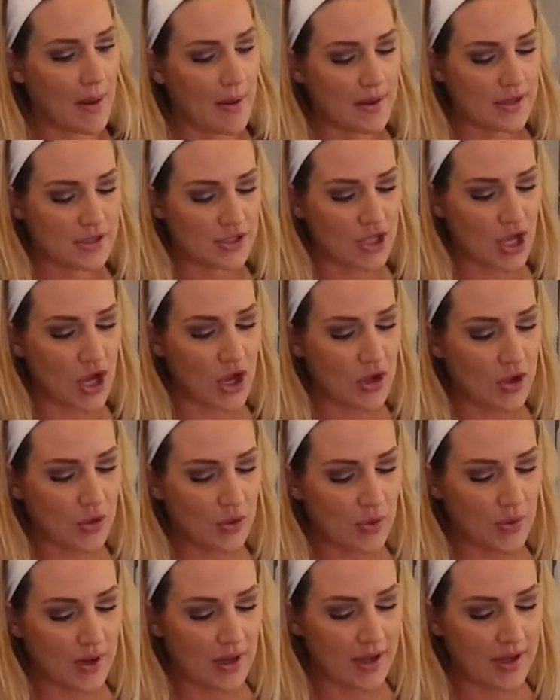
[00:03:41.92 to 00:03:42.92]

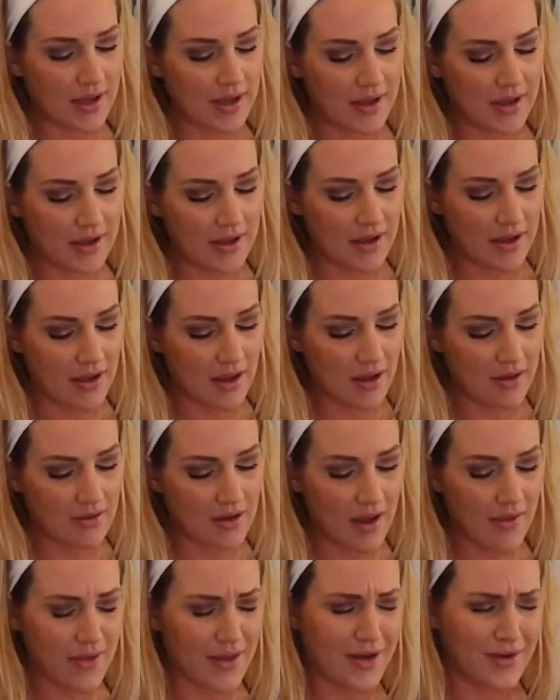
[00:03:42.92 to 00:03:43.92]
So
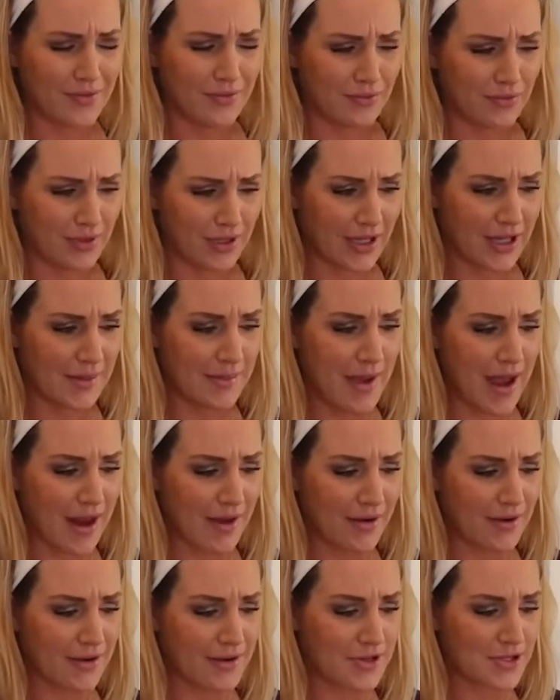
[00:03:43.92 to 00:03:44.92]
not that it really
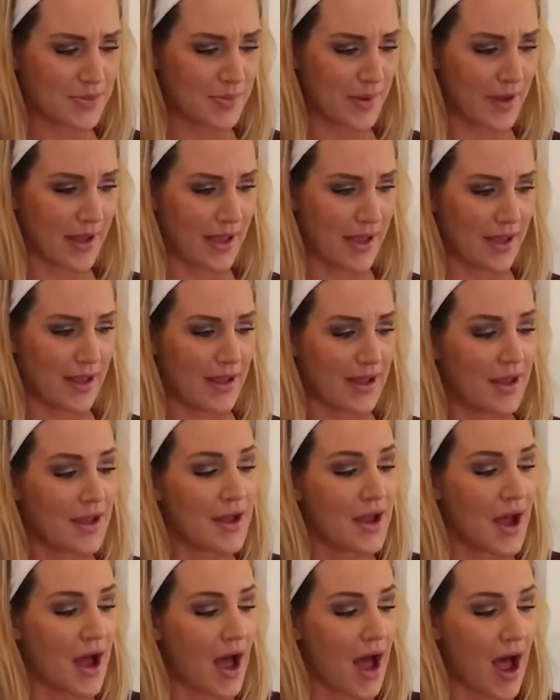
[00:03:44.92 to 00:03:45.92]
matters, but
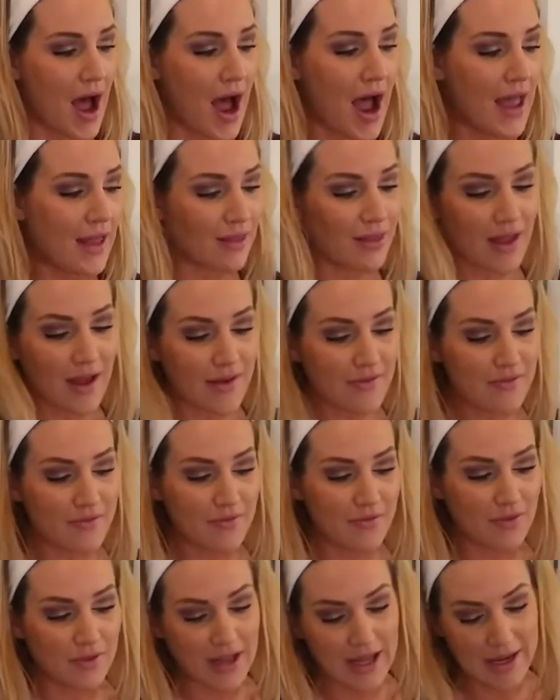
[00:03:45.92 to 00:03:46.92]
I
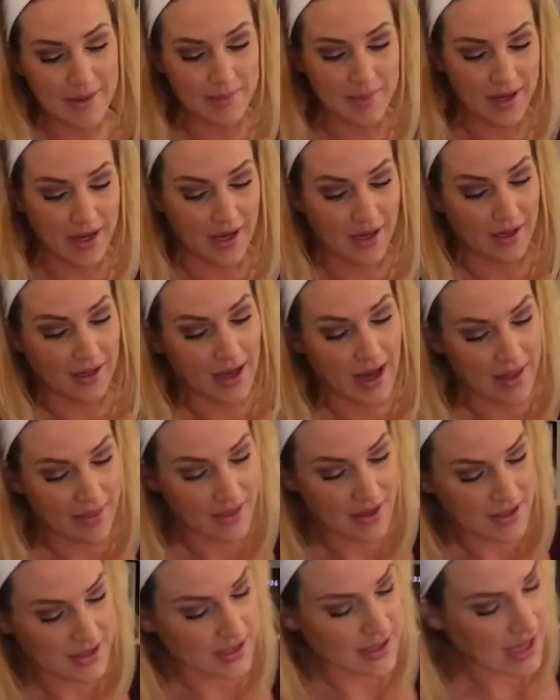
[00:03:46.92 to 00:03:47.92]
love light pink, and
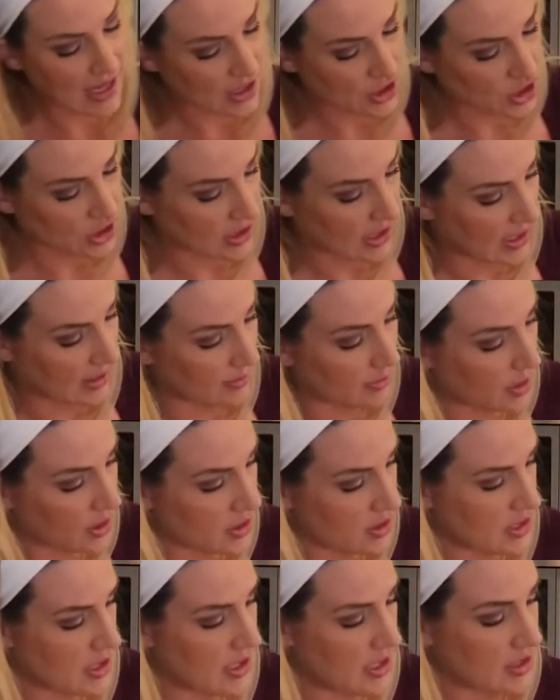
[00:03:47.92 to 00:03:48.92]
this is actually in
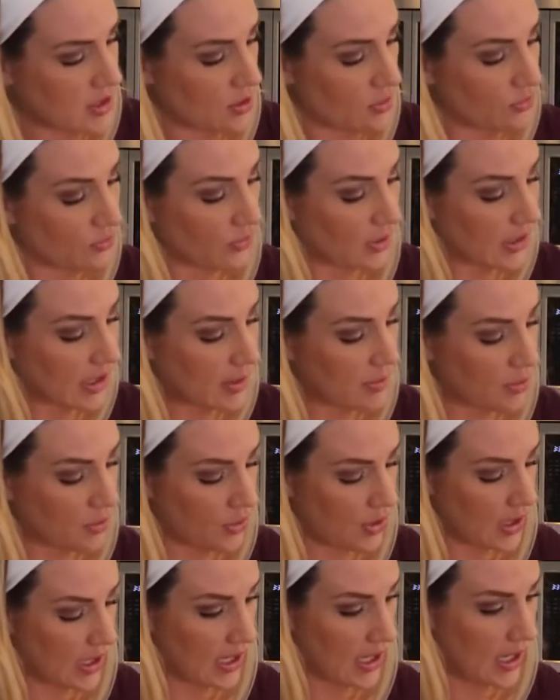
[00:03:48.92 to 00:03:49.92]
person. It's a really
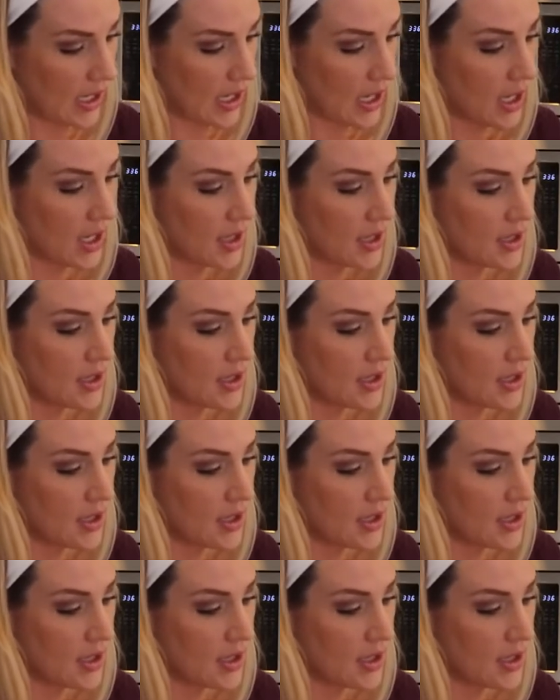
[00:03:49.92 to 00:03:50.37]
pretty